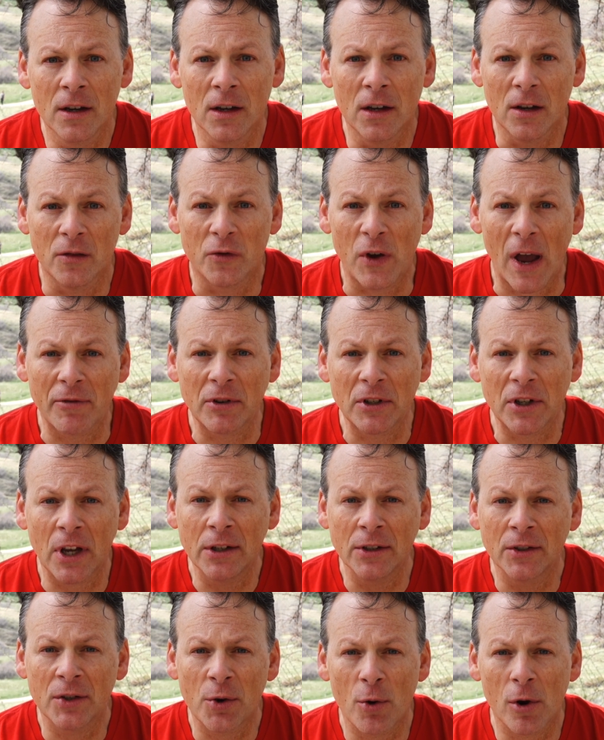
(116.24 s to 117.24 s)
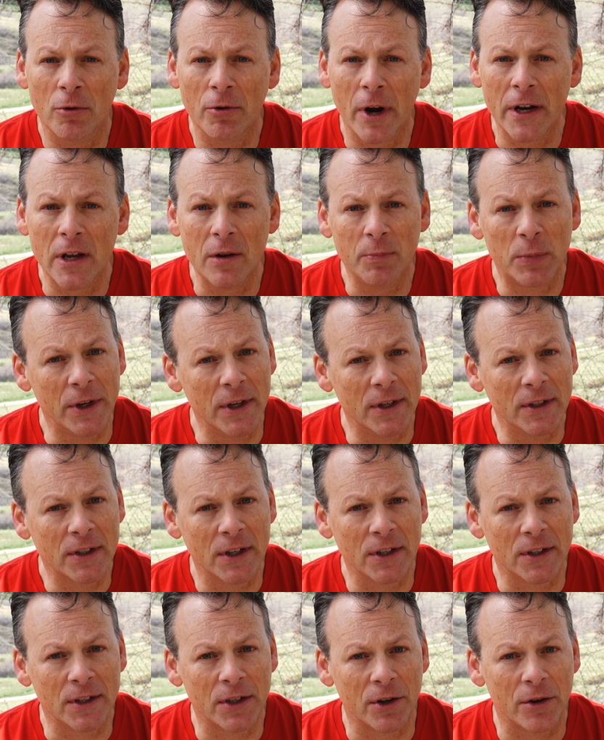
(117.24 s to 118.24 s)
If you haven't done so already, please
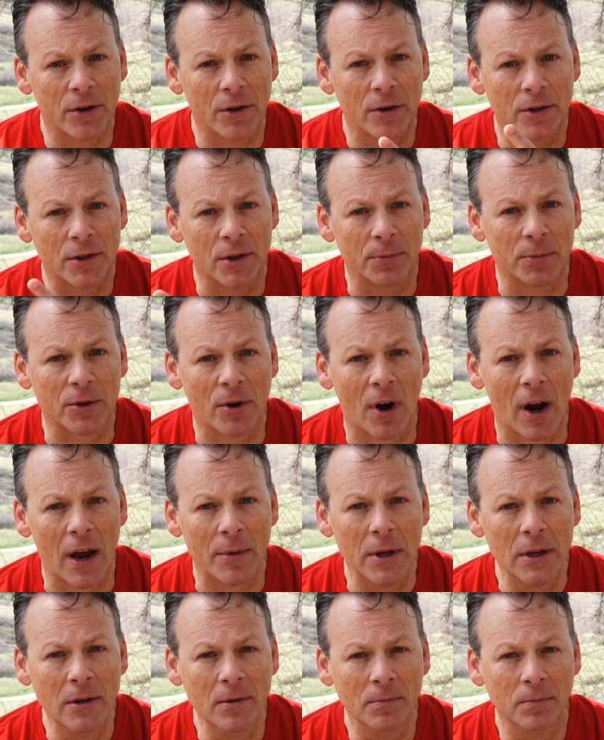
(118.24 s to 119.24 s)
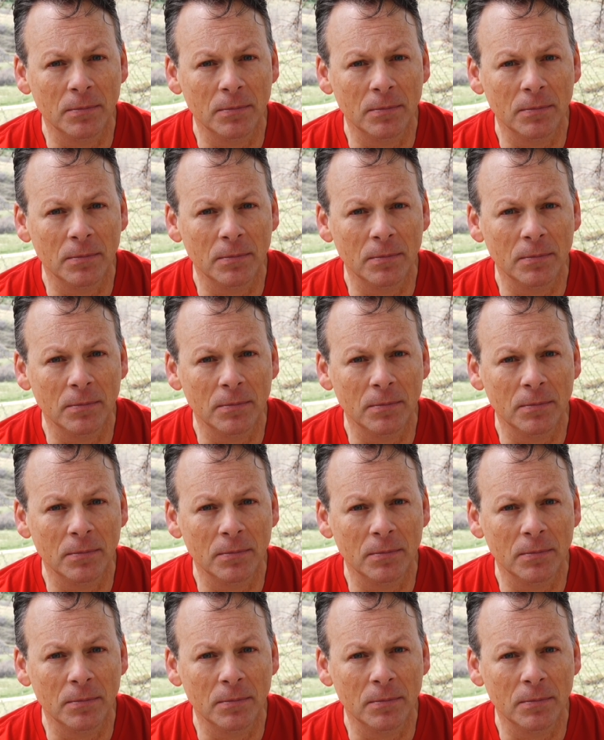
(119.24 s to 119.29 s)
consider subscribing,